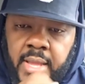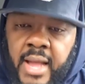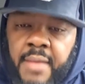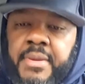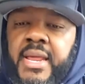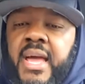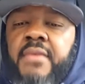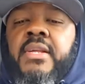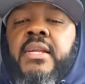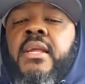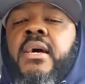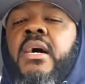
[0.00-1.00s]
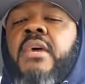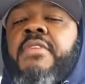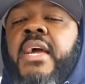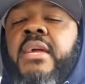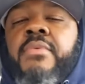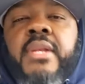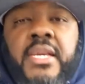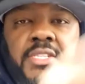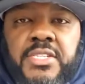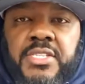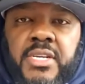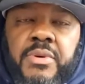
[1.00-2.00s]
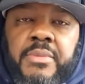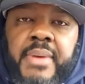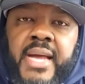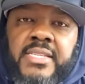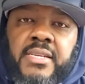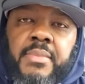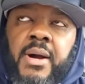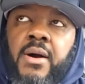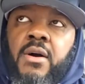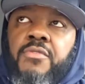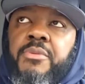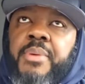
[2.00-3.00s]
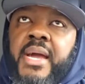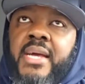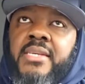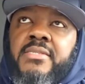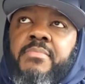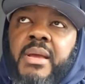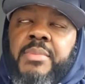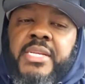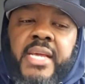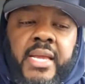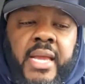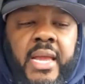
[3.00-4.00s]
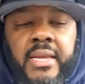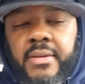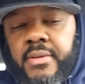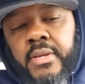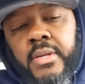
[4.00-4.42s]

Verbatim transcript: I've been having a love hate relationship with basketball over the past maybe decade.